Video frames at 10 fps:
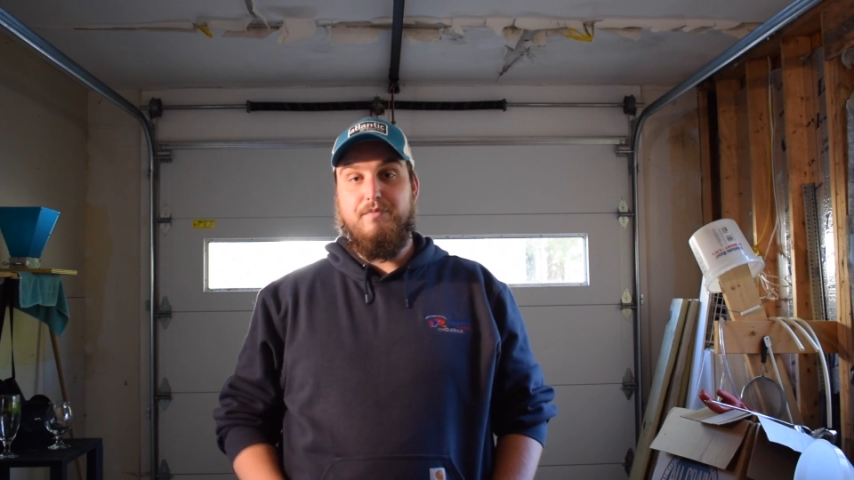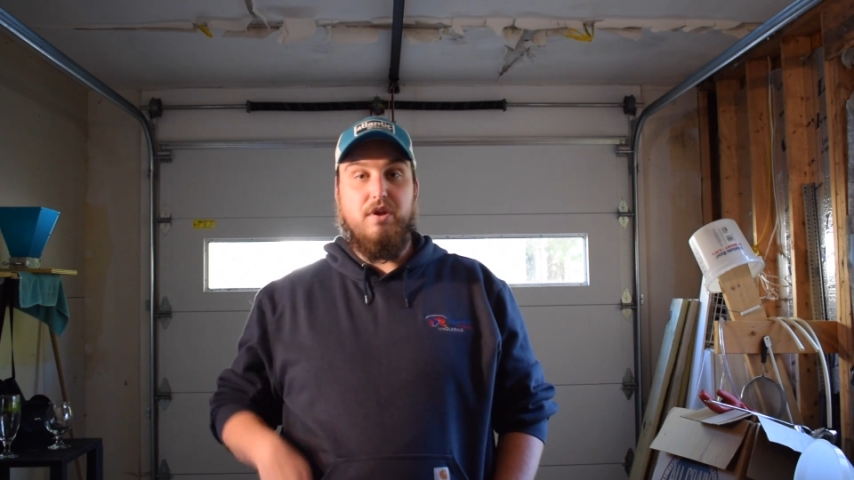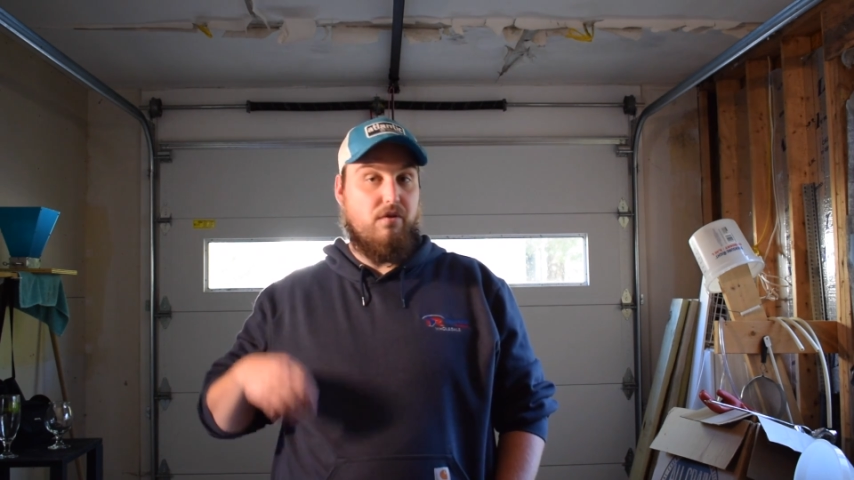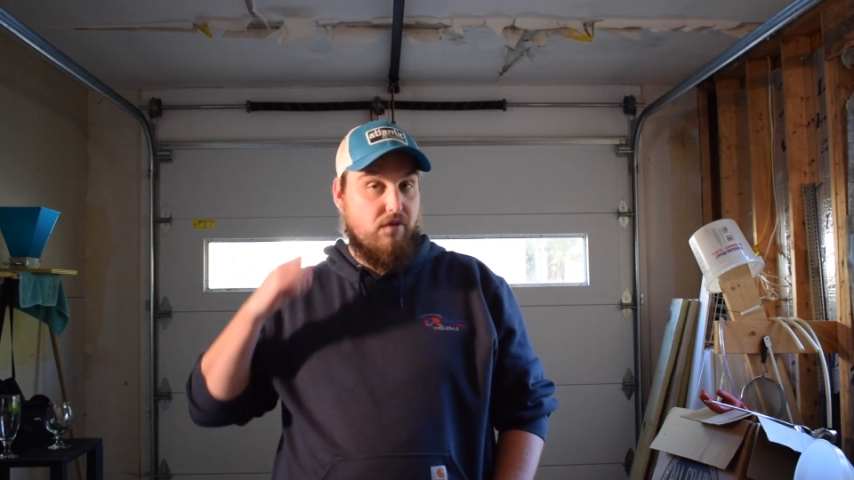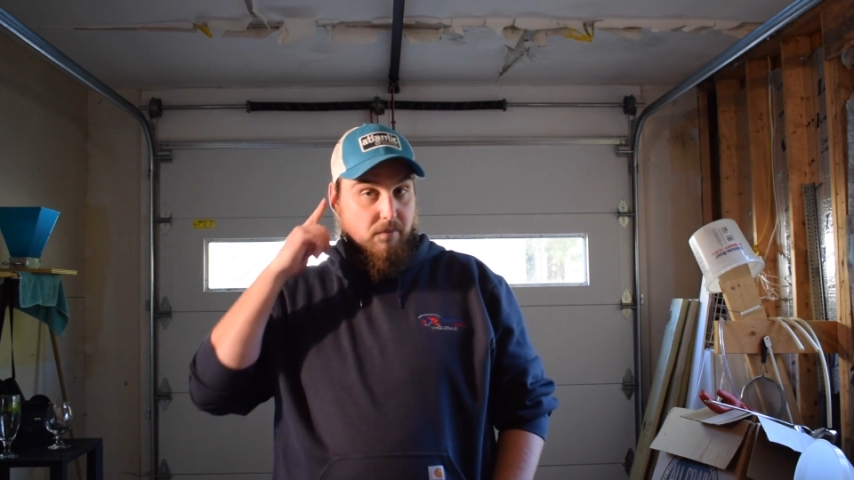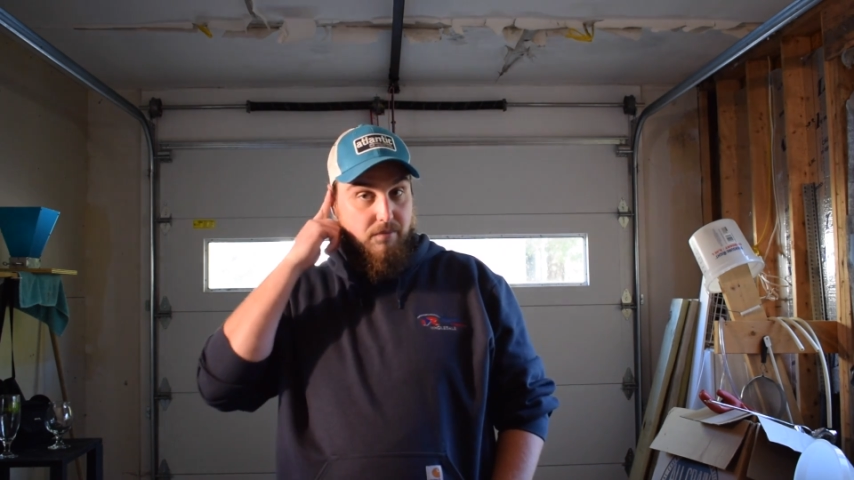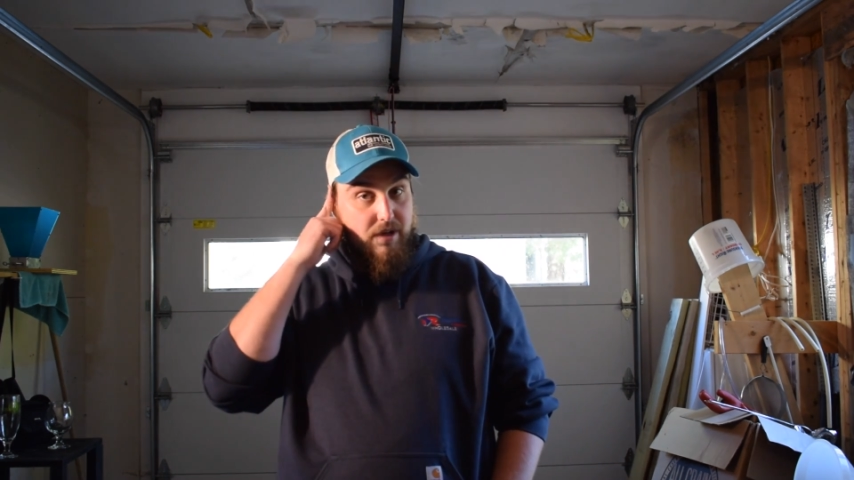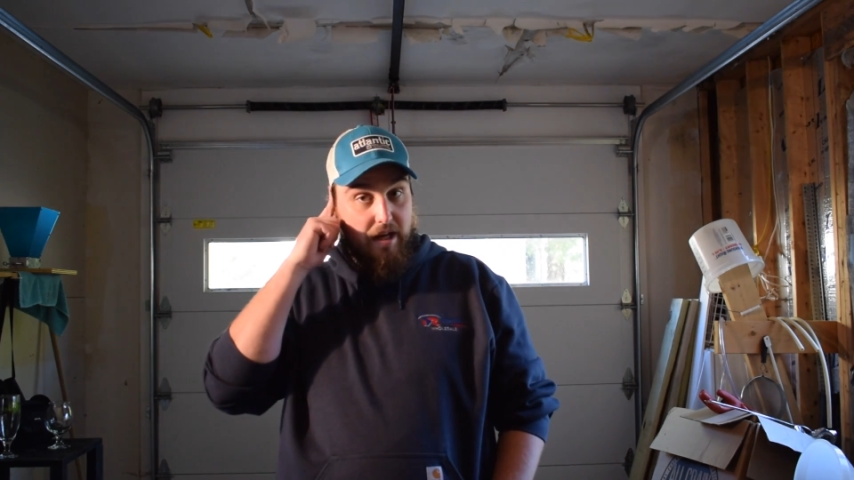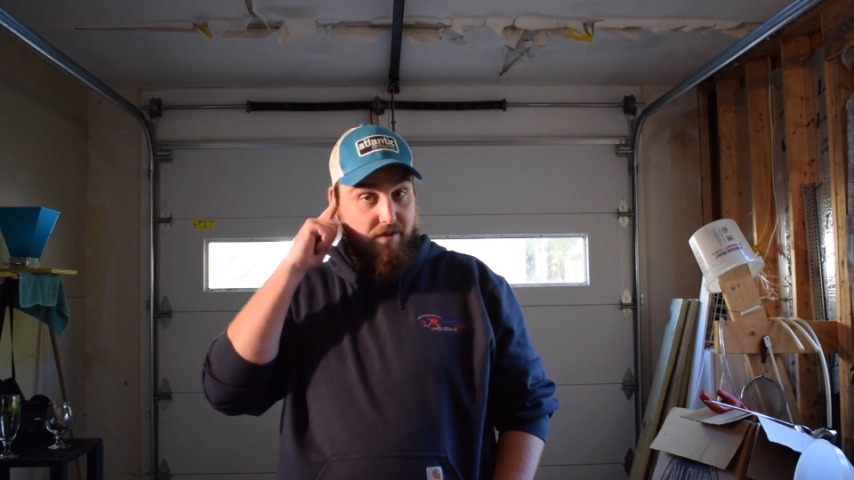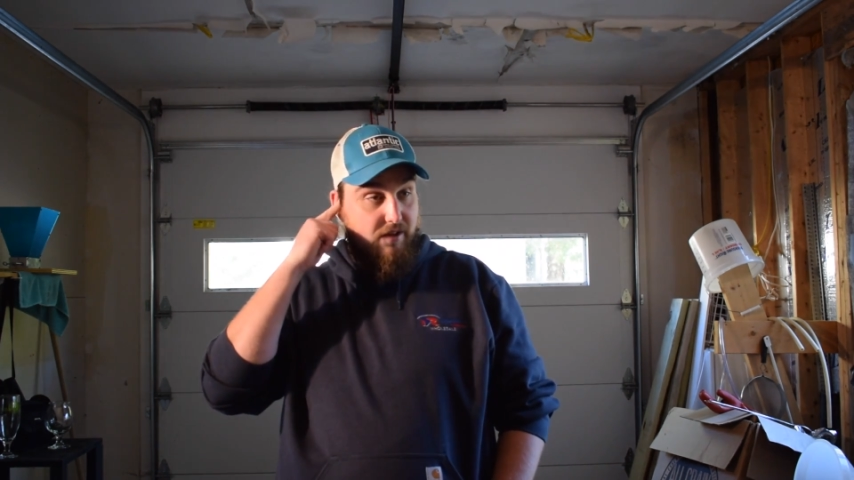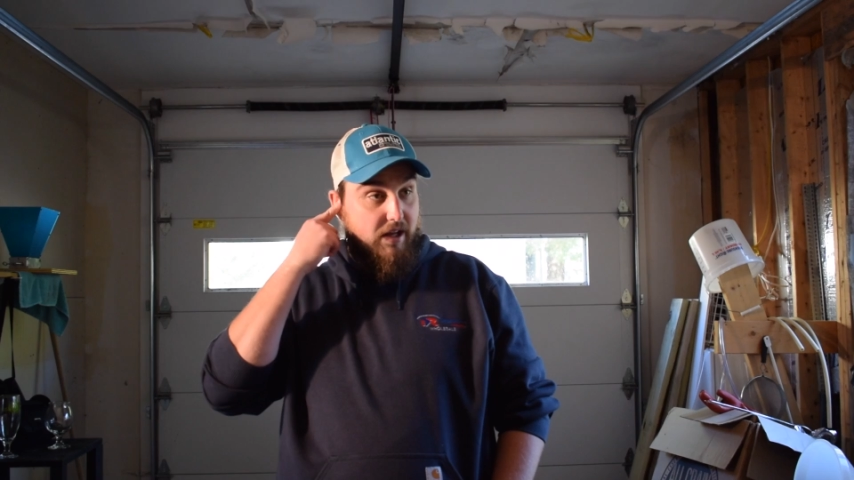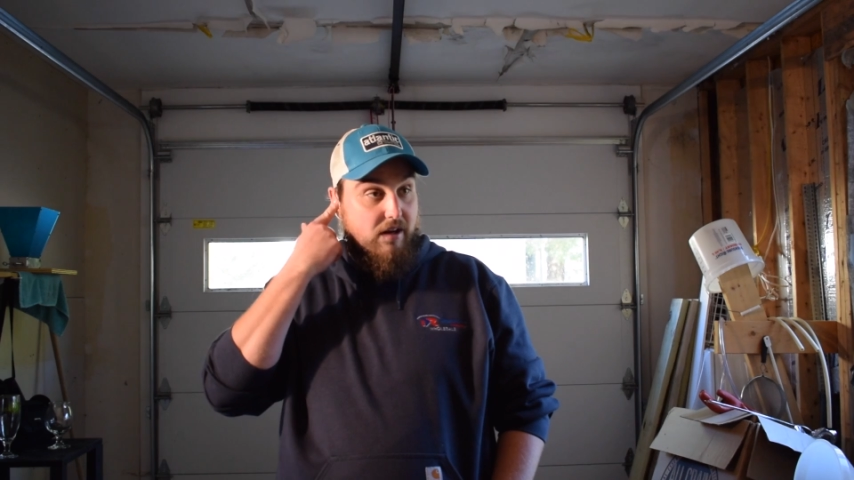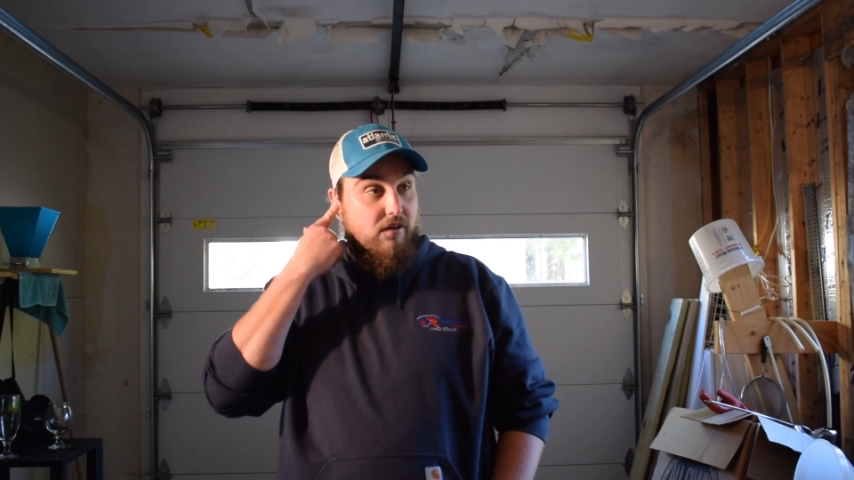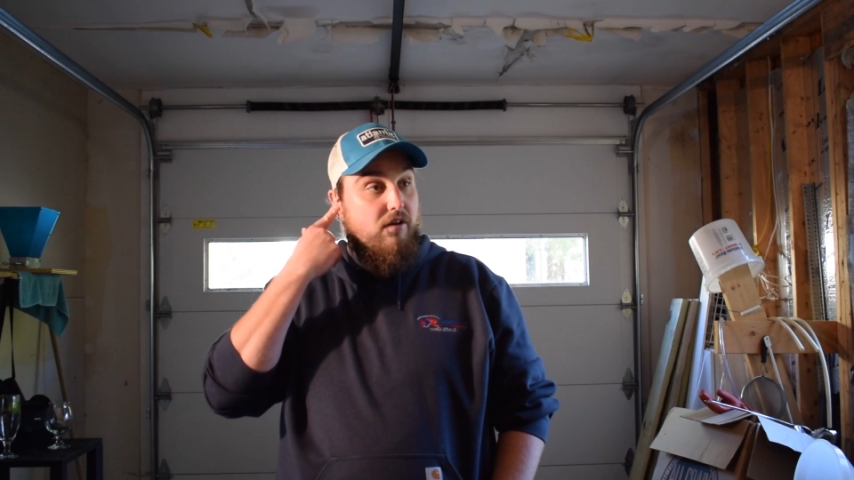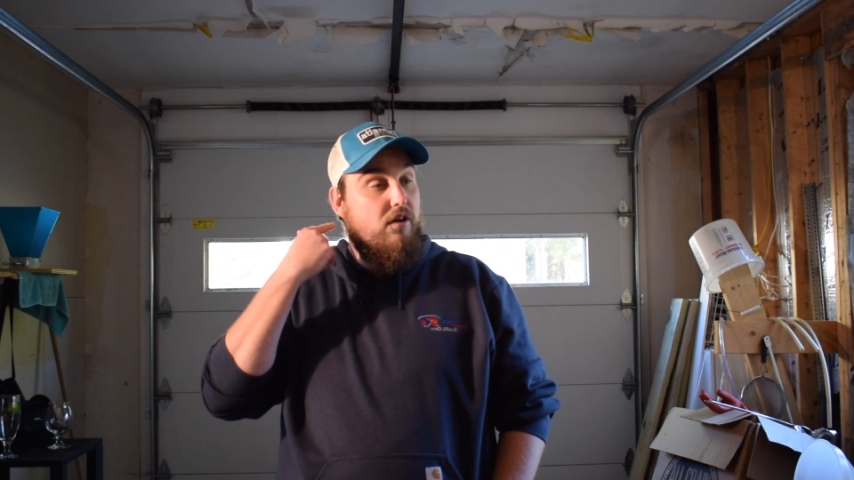do some tasting